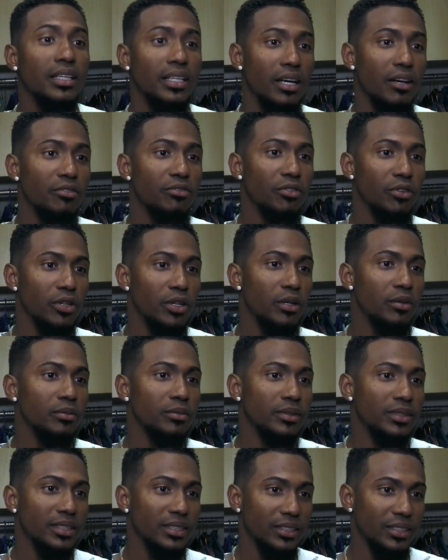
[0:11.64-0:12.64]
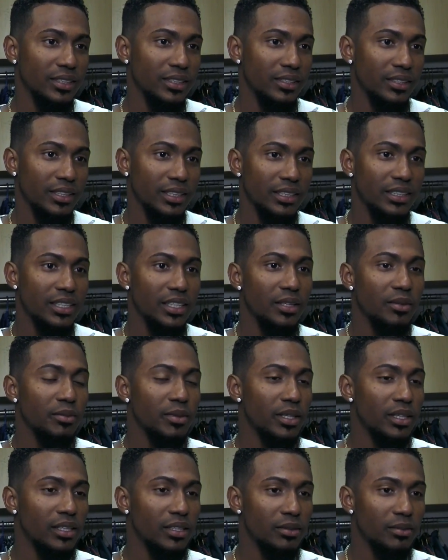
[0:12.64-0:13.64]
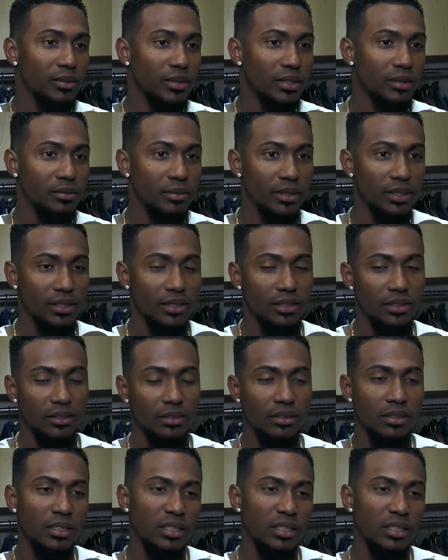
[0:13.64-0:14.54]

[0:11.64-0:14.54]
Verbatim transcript: Yeah, for, You know, skinned me a little bit, but uh,